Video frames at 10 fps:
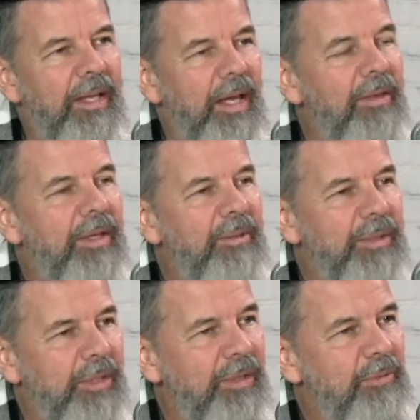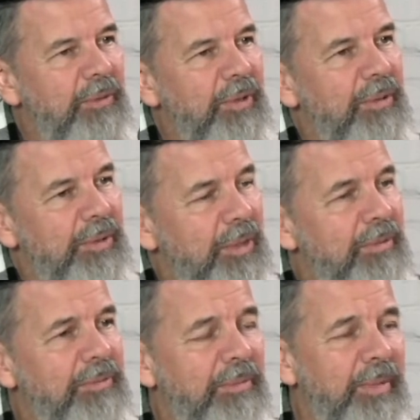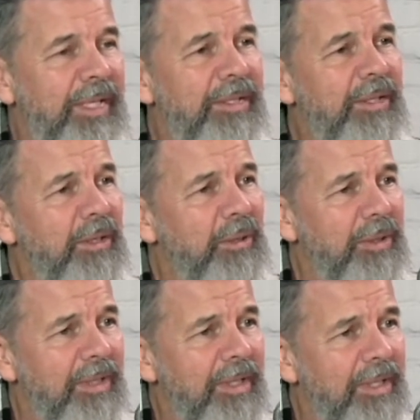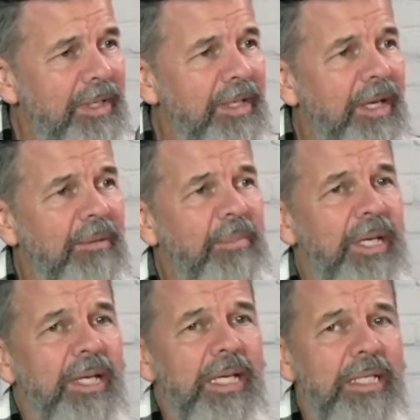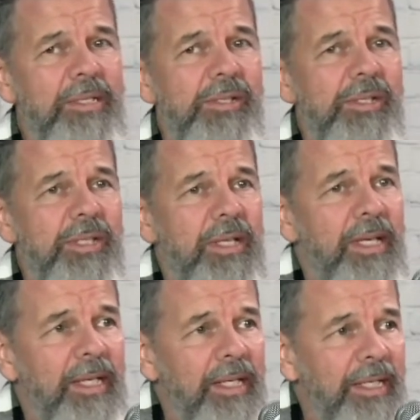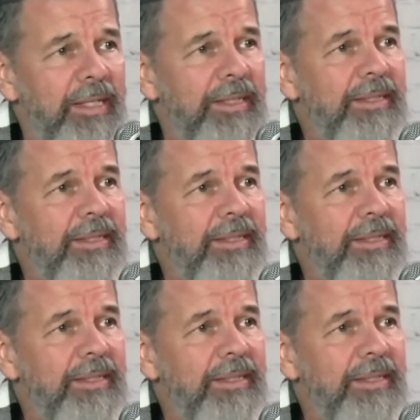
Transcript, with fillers: think it was good for you. It was good for me, too, because I